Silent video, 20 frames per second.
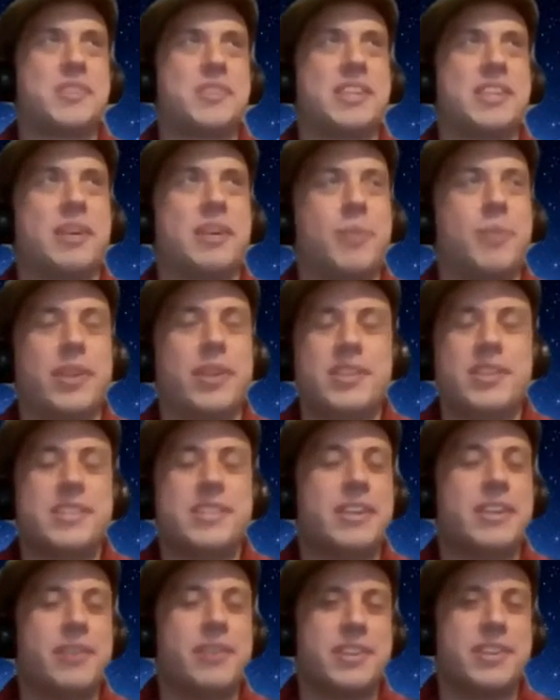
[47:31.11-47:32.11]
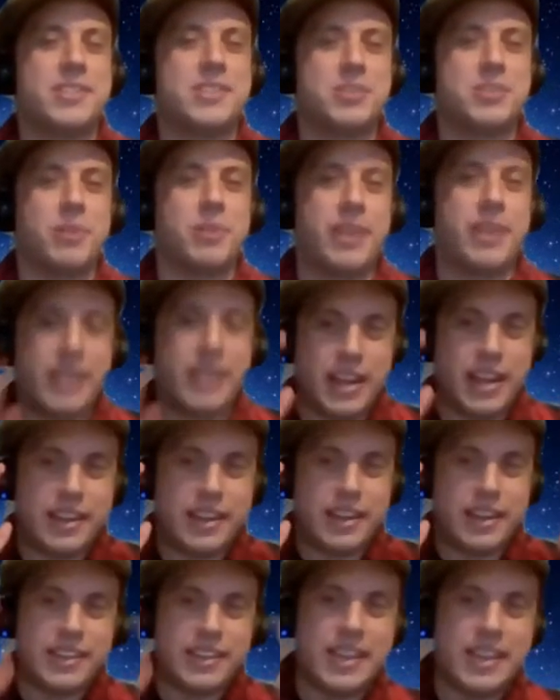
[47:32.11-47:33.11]
if it's like a really serious story, it kind
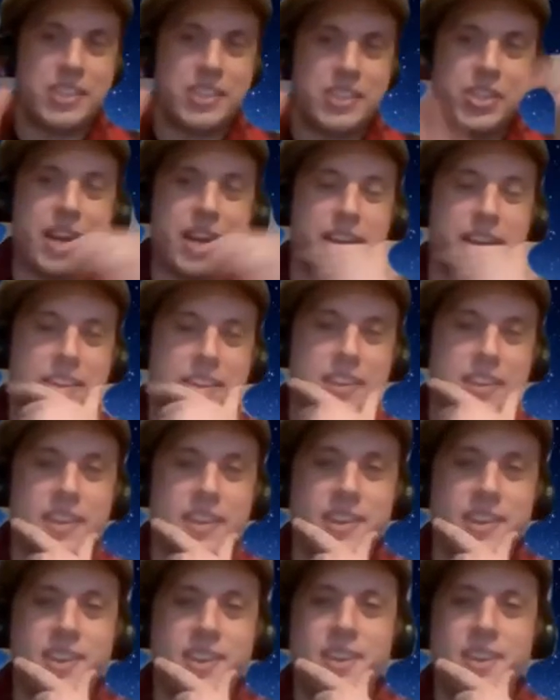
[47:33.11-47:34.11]
of like takes you out of the